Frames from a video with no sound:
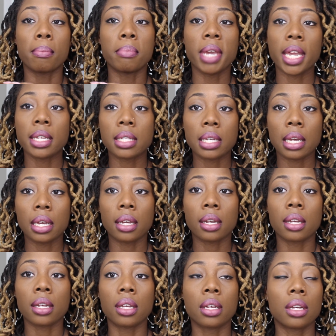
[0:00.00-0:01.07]

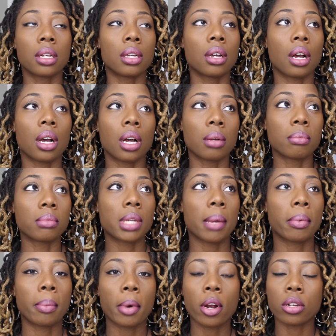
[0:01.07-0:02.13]
basic
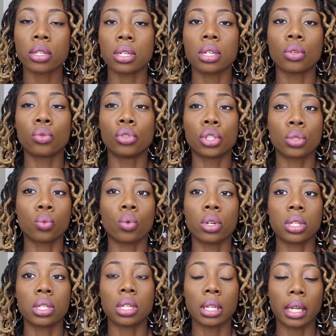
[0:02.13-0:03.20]
type of person who just
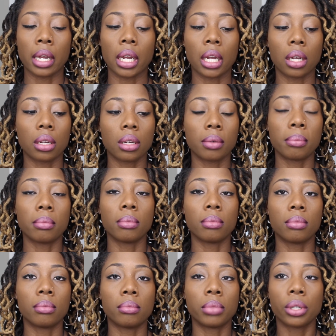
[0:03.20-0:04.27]
wants to like
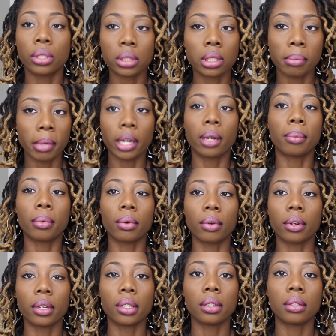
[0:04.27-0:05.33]
put some makeup
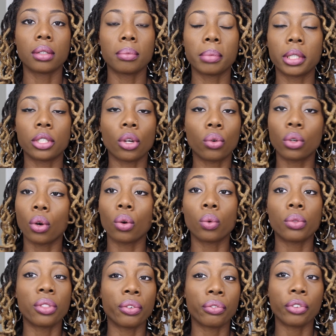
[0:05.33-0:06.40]
on but don't
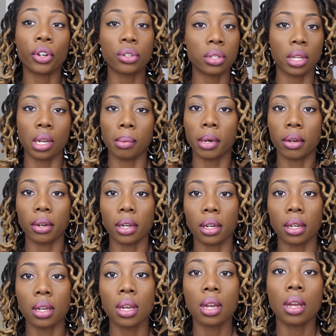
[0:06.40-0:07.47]
know the first thing about
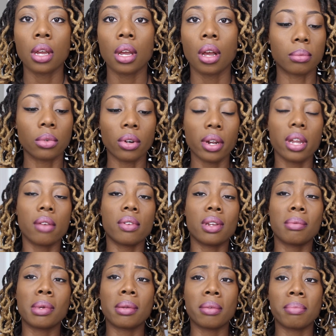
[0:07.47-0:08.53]
it. Or
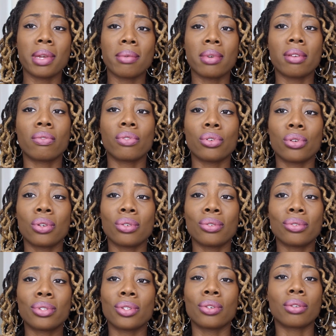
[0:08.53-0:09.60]
even maybe if you do,
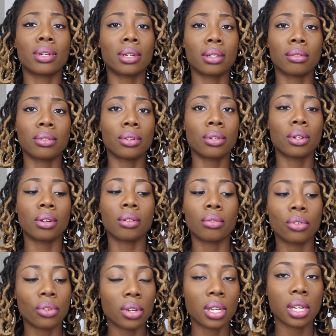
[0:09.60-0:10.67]
you still can, you
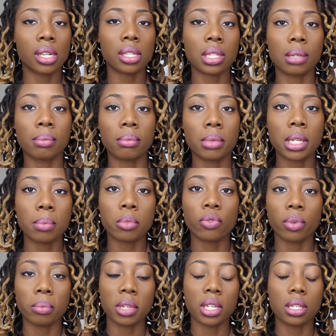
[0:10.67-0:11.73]
know, you can get some tips
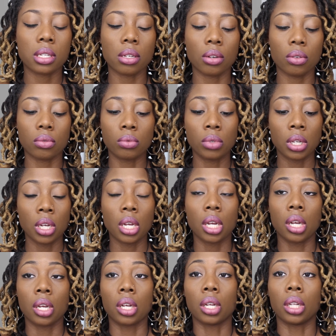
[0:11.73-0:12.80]
from this. So
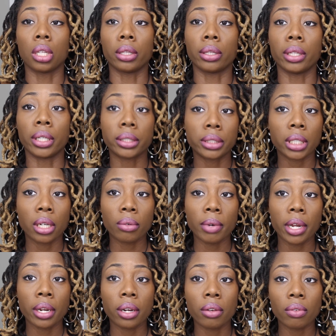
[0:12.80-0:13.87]
let's get
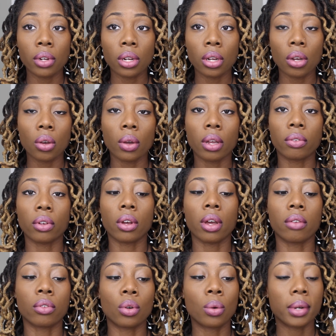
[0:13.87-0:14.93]
right into the video. If y'all
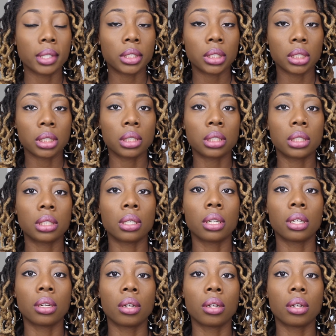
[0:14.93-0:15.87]
have questions,